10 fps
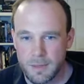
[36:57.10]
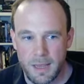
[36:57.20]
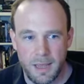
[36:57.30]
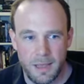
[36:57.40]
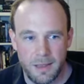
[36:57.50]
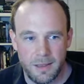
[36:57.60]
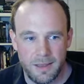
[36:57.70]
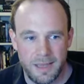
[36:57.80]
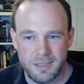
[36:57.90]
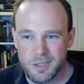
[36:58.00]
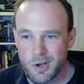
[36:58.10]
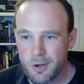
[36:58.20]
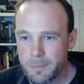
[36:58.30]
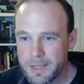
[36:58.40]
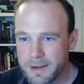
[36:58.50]
Uh, it's the
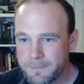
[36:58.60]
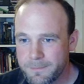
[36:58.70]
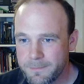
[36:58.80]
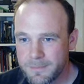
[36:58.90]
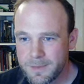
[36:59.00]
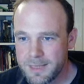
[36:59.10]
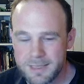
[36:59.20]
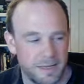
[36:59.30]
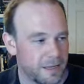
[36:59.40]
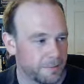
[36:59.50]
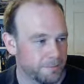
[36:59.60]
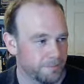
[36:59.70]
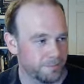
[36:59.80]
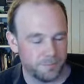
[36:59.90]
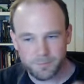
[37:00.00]
goblin, this guy.
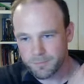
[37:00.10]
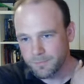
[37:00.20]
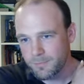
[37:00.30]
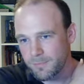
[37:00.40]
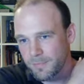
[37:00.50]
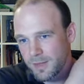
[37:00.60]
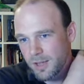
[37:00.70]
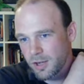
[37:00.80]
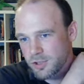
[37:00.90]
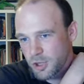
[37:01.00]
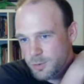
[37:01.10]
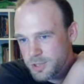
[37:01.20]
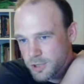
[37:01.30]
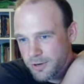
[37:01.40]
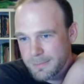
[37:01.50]
On toes
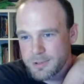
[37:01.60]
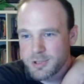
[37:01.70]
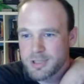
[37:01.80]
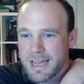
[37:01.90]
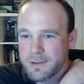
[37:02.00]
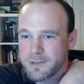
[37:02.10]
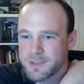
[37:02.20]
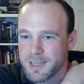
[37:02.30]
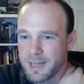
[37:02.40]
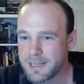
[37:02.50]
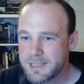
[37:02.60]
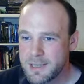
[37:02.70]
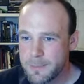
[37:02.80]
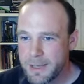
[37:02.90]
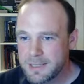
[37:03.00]
it crept just out of sight,
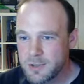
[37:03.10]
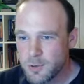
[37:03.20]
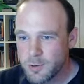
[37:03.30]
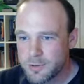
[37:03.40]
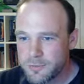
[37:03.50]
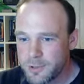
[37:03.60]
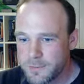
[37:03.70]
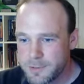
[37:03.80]
the petty hoarder full of